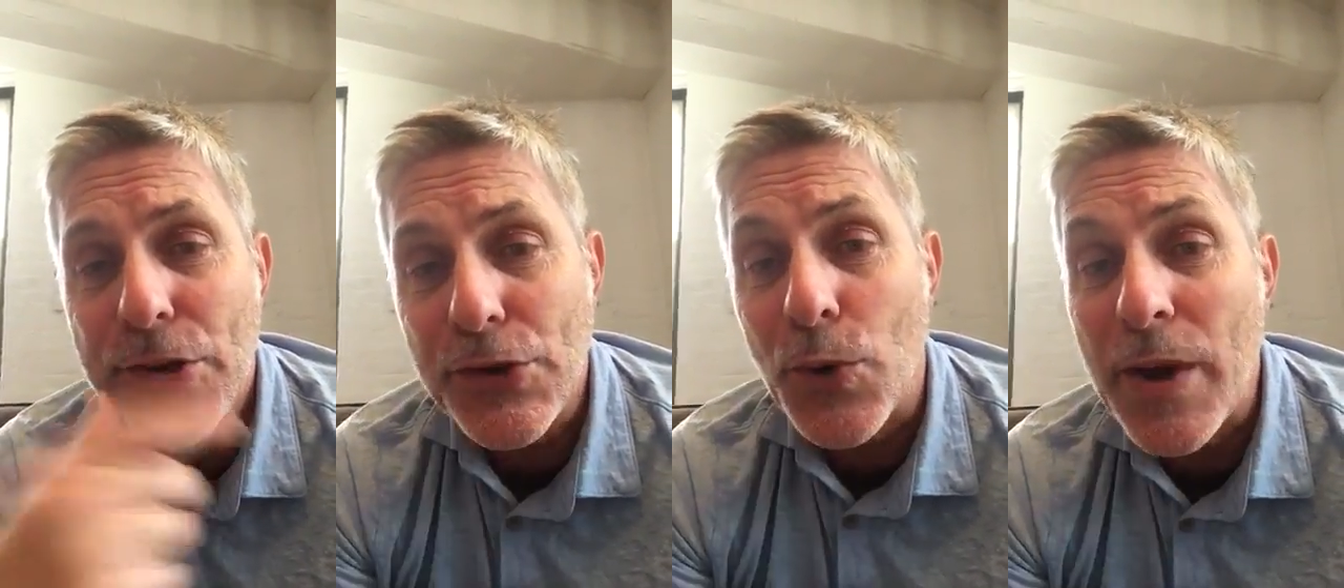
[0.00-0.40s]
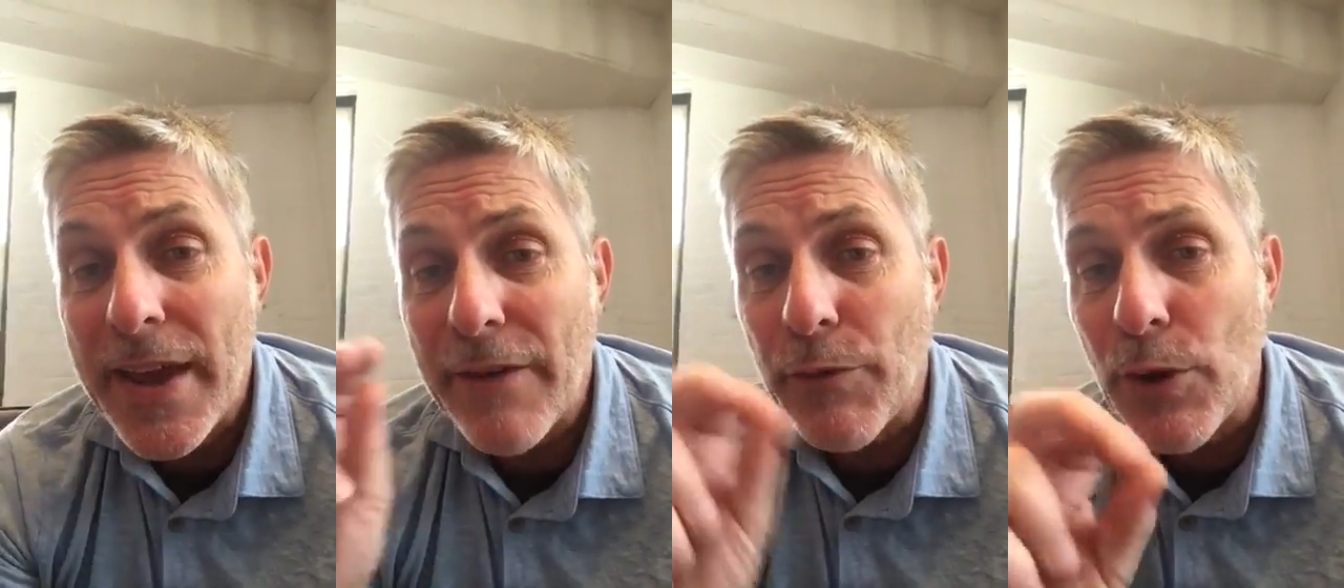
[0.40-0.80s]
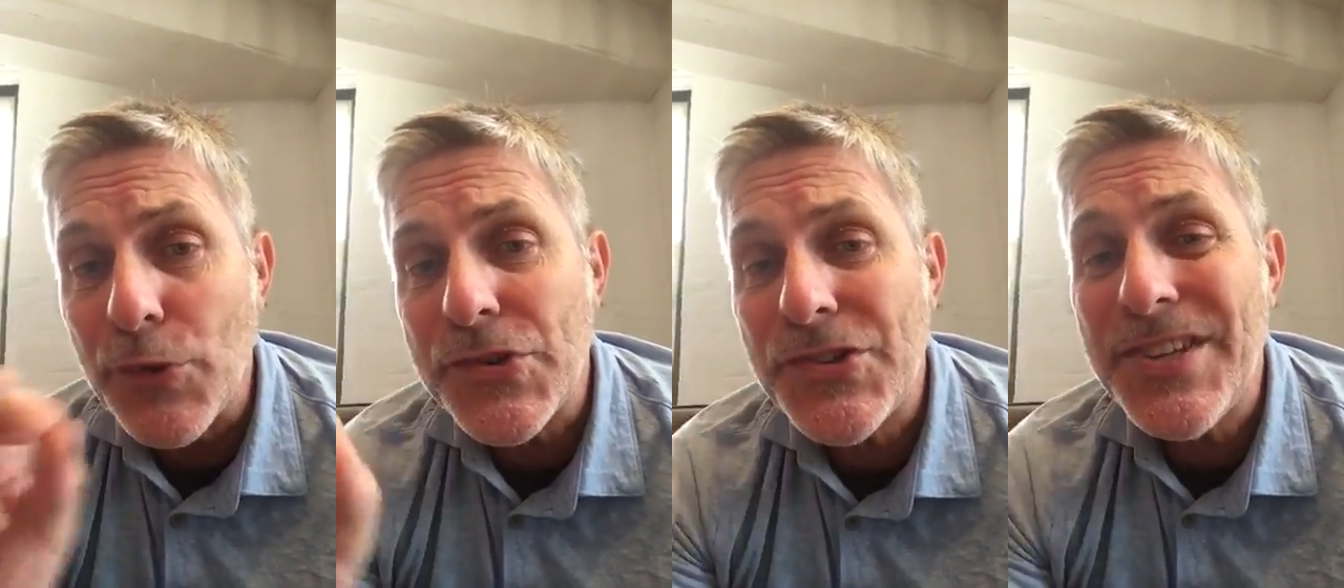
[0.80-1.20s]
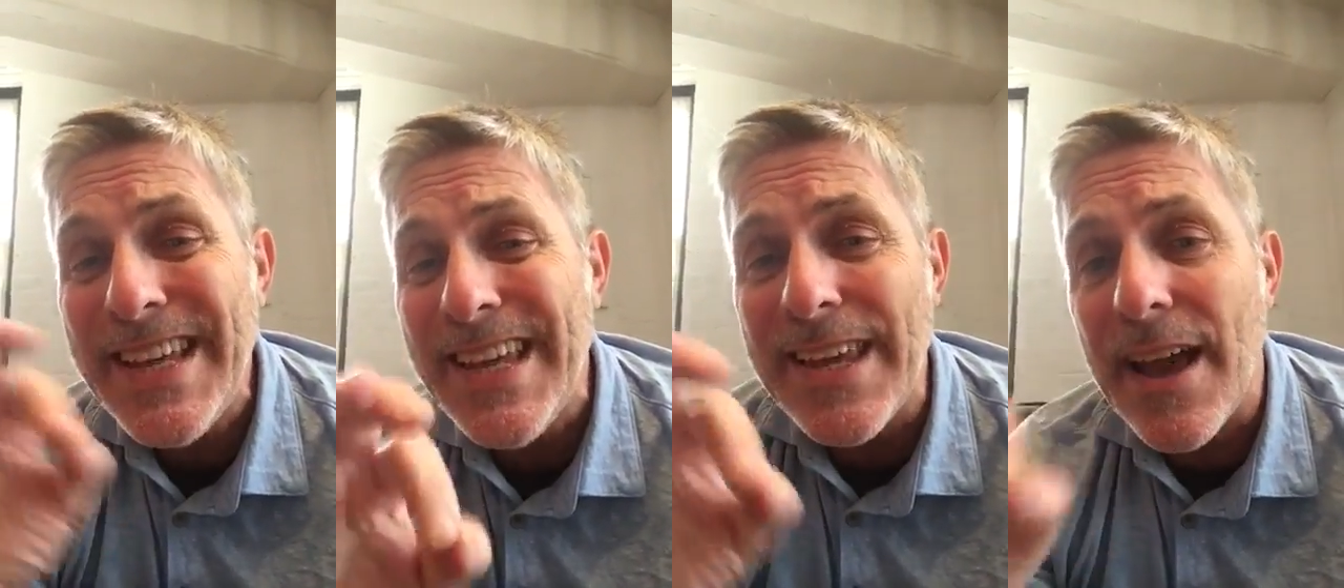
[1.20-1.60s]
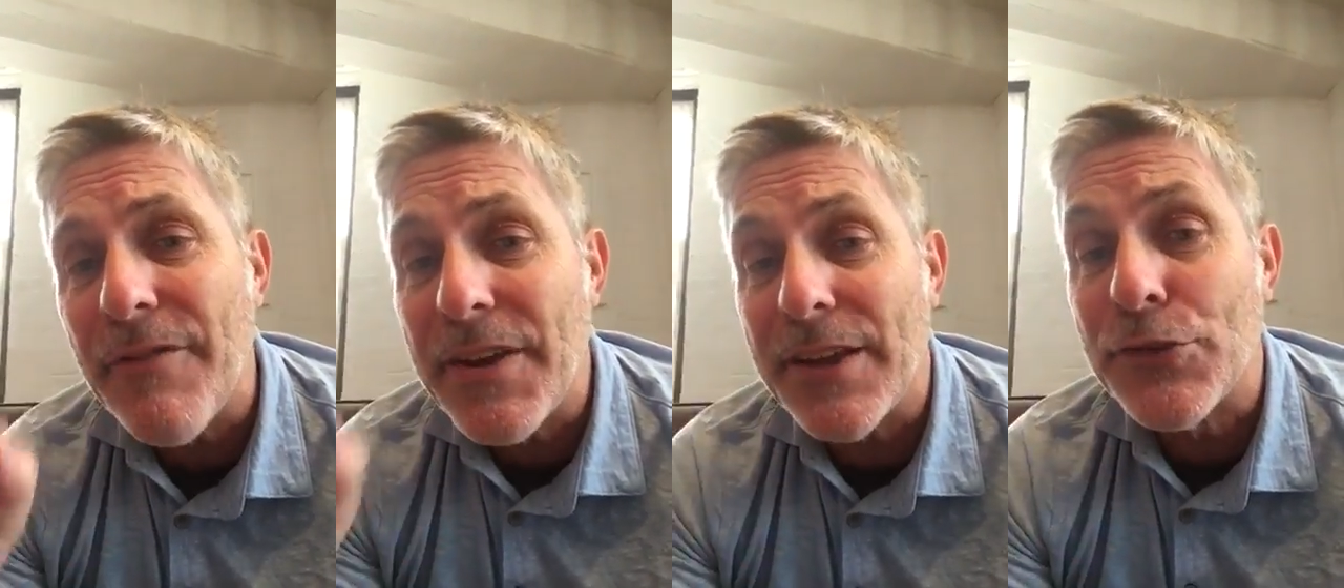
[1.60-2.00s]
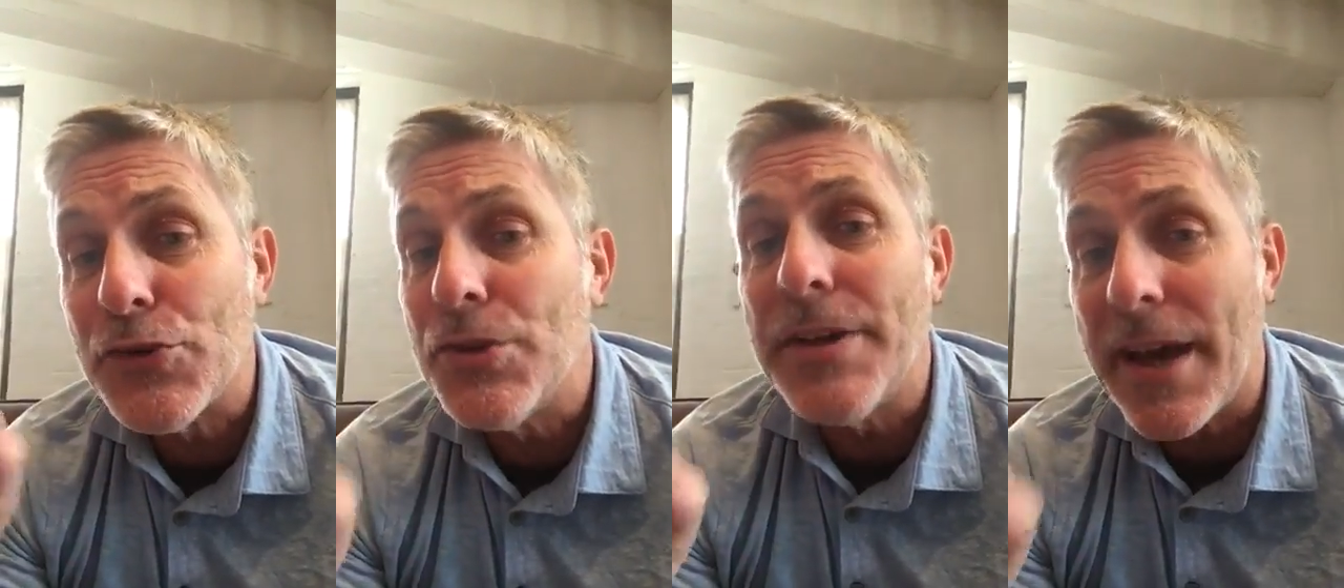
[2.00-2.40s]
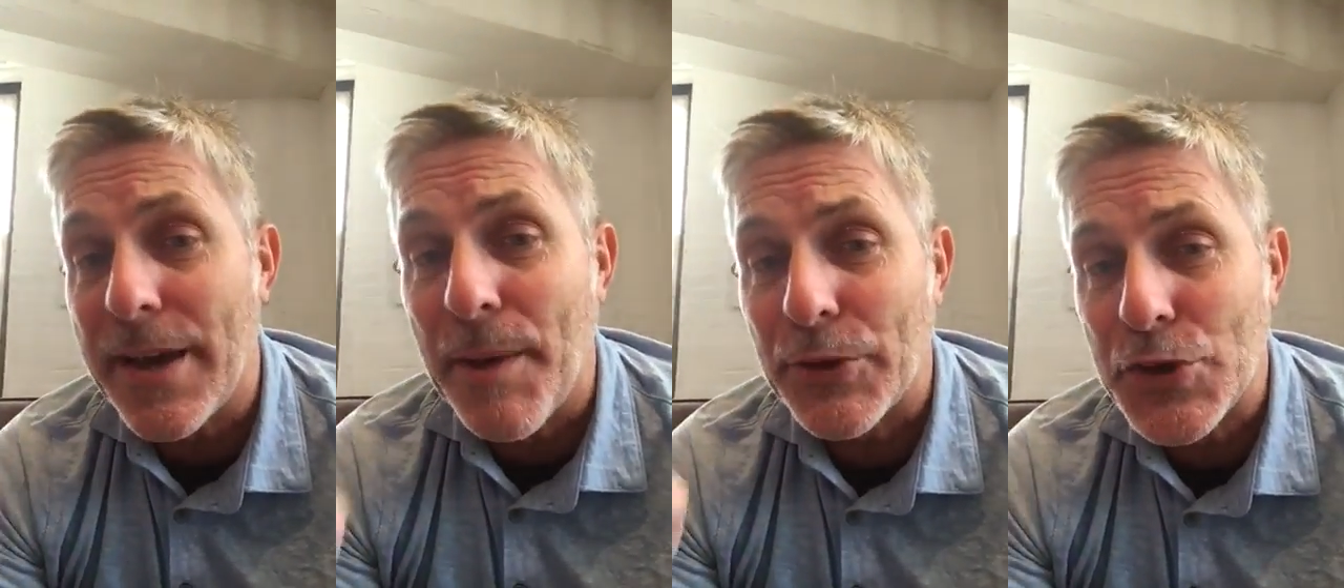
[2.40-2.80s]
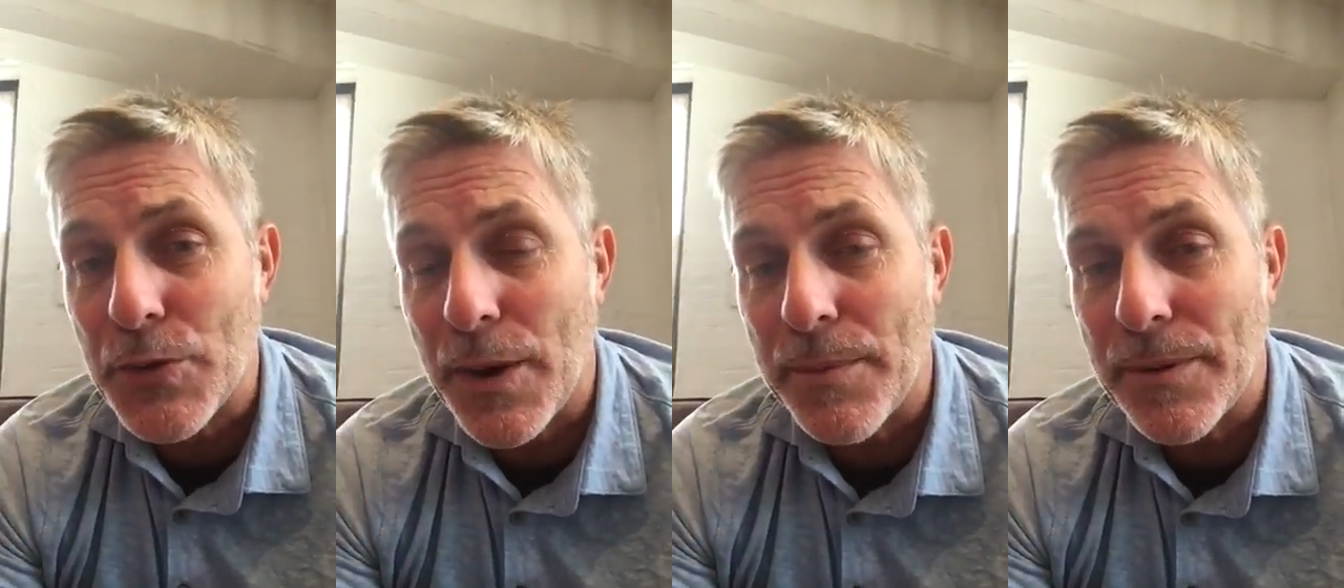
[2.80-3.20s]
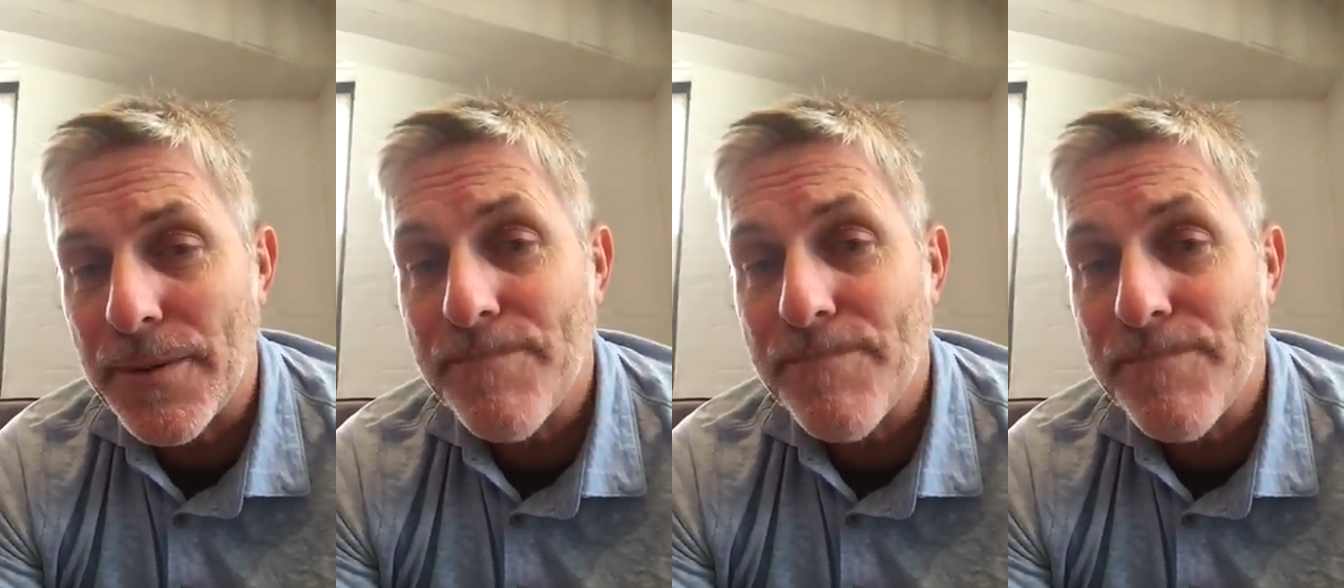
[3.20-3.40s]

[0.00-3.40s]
So if we don't see evidence today about Trump,